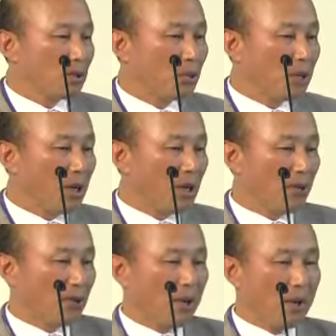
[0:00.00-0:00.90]
Social
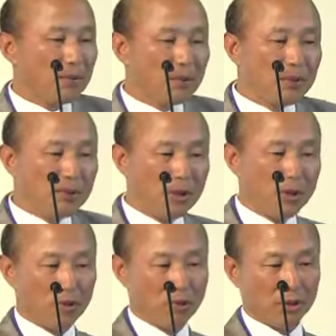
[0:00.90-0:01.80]
network games could be
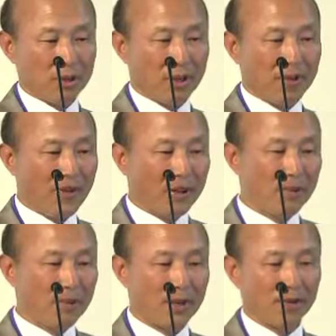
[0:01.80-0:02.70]
used
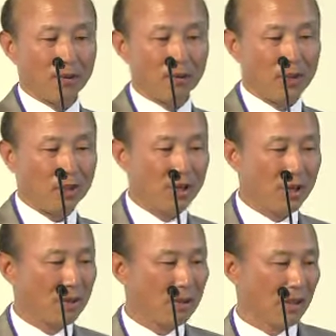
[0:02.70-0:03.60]
effectively for teaching
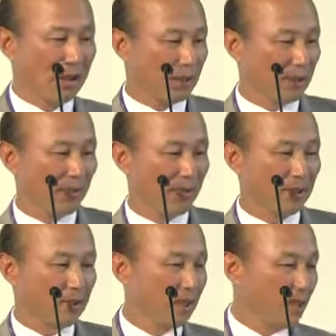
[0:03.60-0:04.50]
and learning,
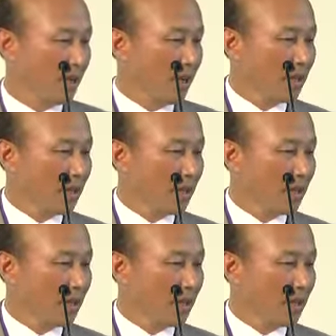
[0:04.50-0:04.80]
definitely.